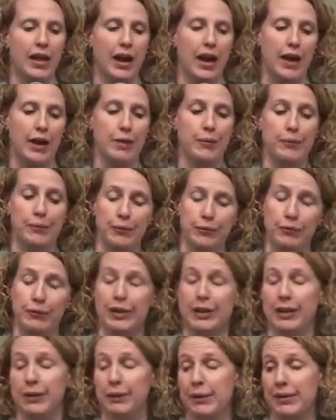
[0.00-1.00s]
I
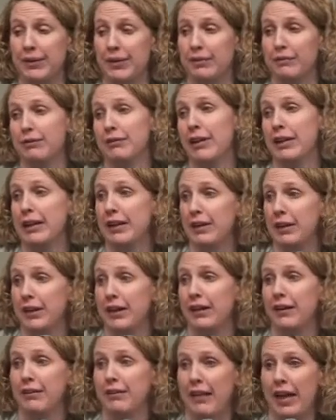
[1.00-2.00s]
really wasn't ready to
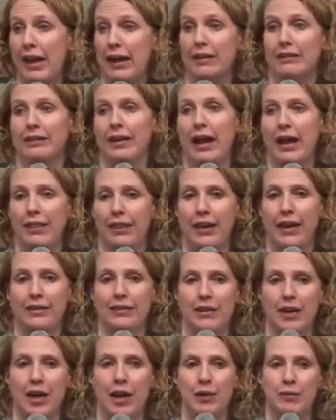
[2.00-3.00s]
hear that at
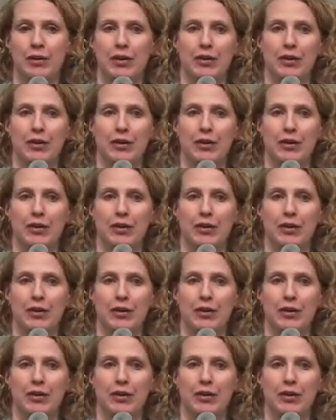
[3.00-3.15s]
that time,